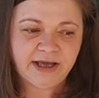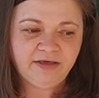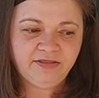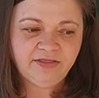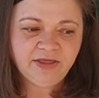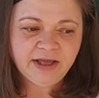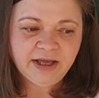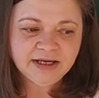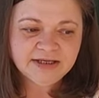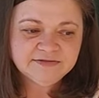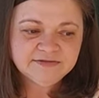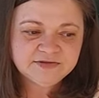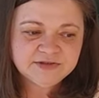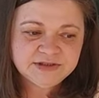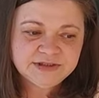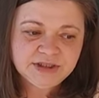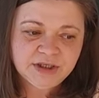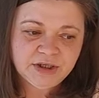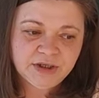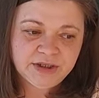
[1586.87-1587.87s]
think I
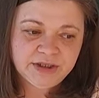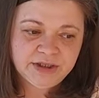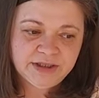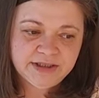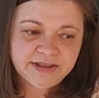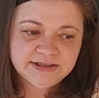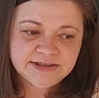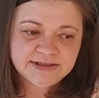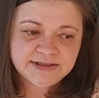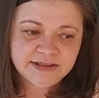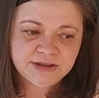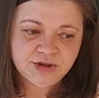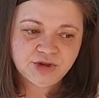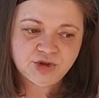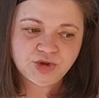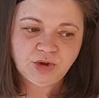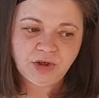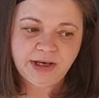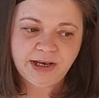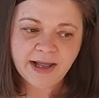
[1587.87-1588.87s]
started this in
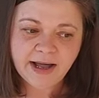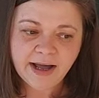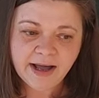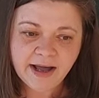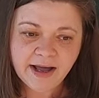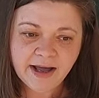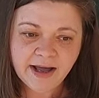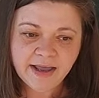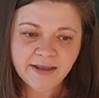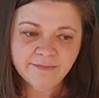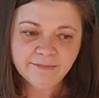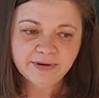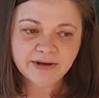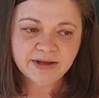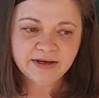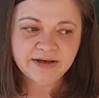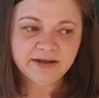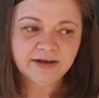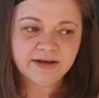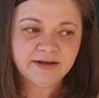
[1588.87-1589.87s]
July,
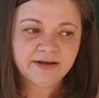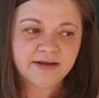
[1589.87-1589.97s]
but